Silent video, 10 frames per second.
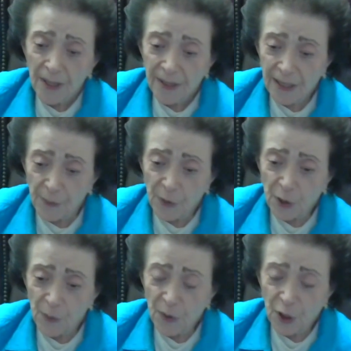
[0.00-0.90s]

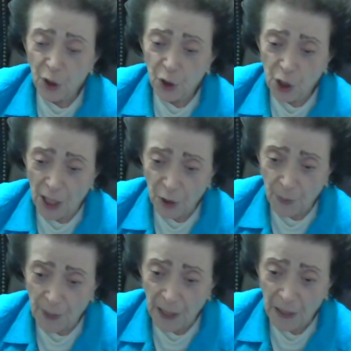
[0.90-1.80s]
symptoms is
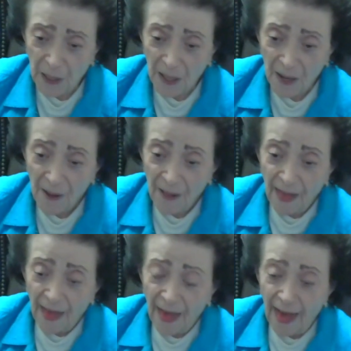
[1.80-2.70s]
chest pain.
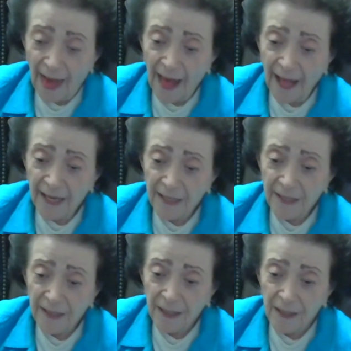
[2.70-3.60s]

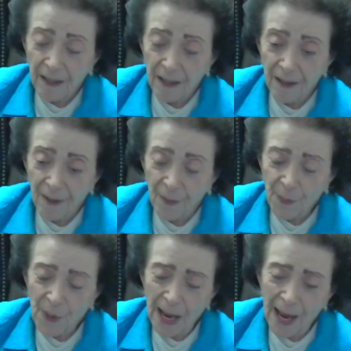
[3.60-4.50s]
And
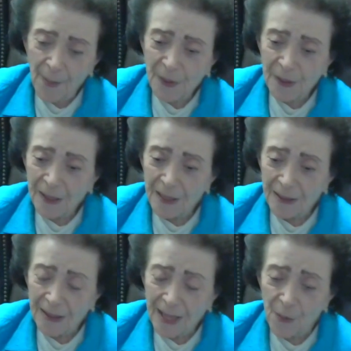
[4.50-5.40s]
perhaps
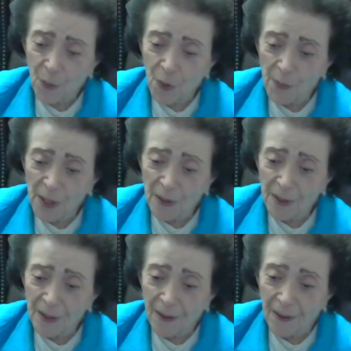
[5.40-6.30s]
it's that
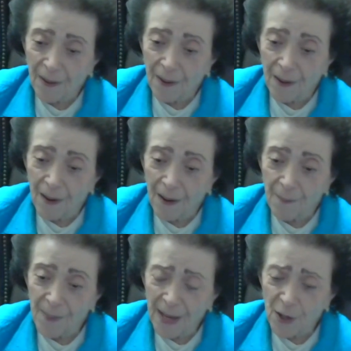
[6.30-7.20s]
men
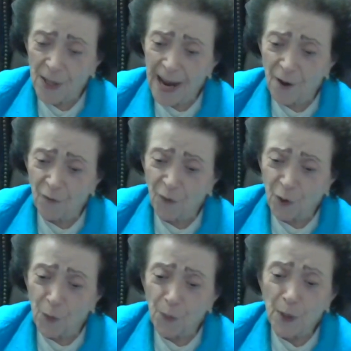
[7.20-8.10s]
are noun
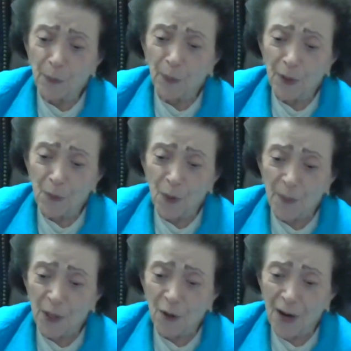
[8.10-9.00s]
verb people and
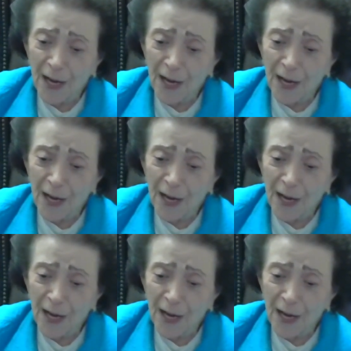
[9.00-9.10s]
women are